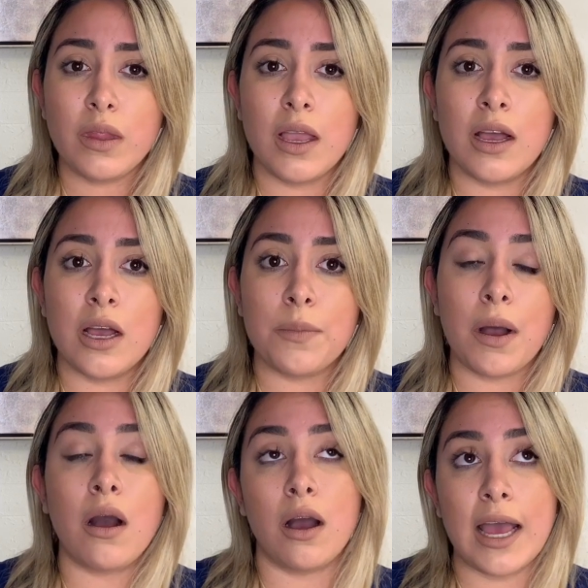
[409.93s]

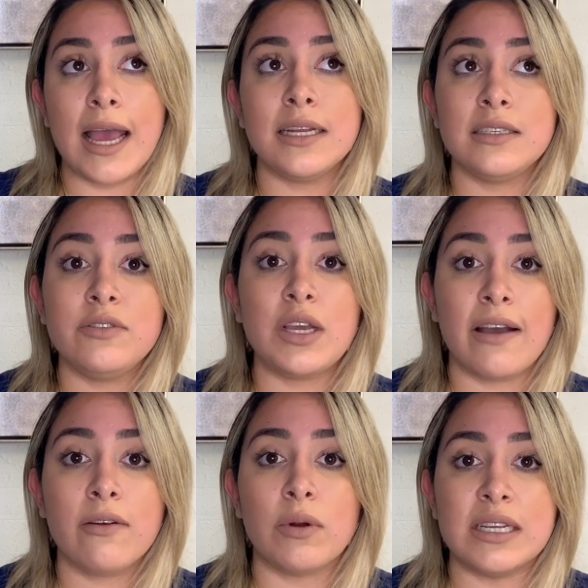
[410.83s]
And if you
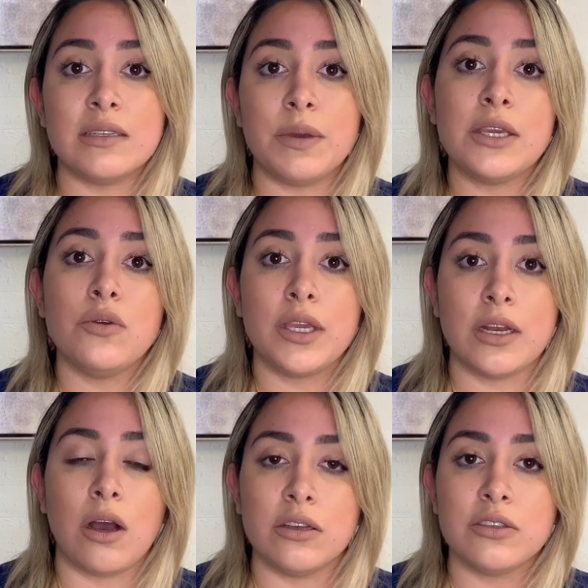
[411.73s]
have a resume, you
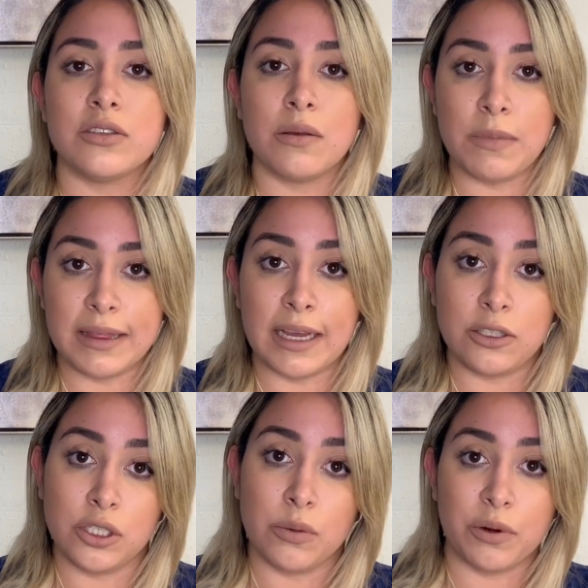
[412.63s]
can also submit that
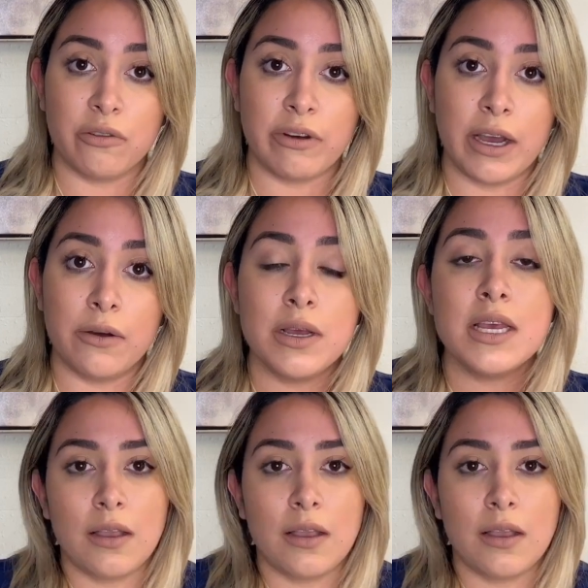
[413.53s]
to your profile.